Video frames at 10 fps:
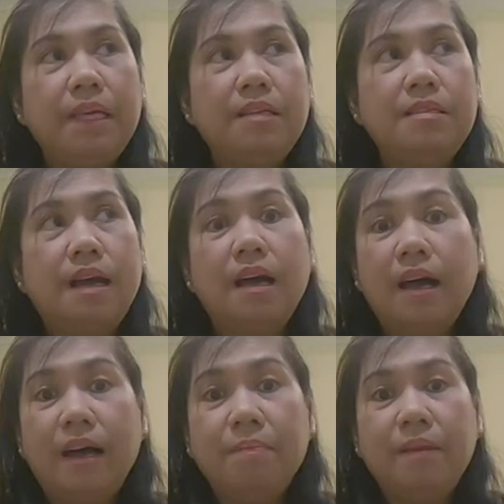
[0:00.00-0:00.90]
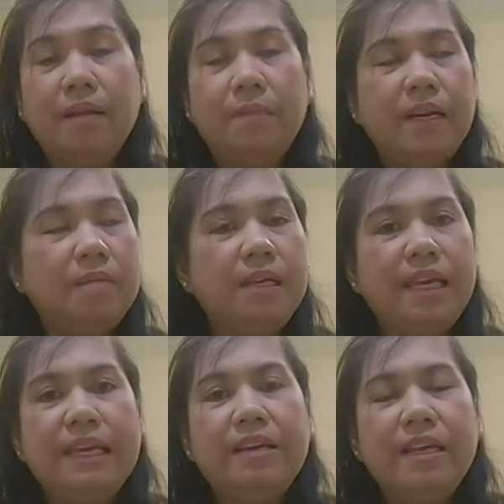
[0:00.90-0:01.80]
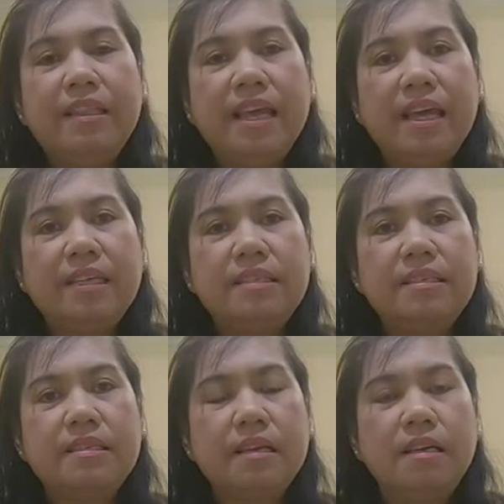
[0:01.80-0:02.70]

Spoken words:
sangkap, maraming ingredients.